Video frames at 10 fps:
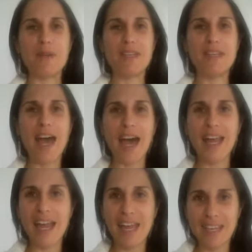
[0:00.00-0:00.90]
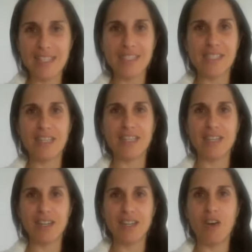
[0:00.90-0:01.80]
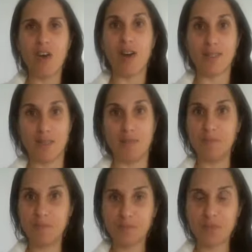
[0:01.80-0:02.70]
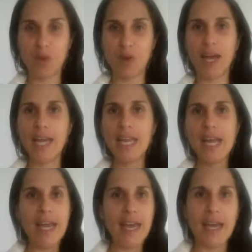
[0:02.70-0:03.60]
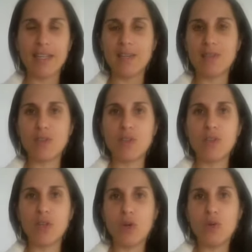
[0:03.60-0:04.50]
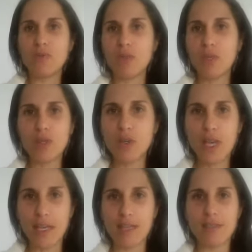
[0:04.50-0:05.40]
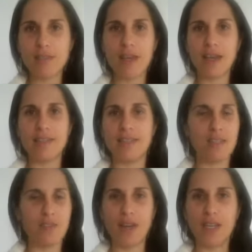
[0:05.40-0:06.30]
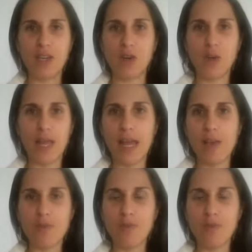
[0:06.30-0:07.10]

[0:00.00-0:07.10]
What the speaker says: not as awesome. All right. And you can identify in your own life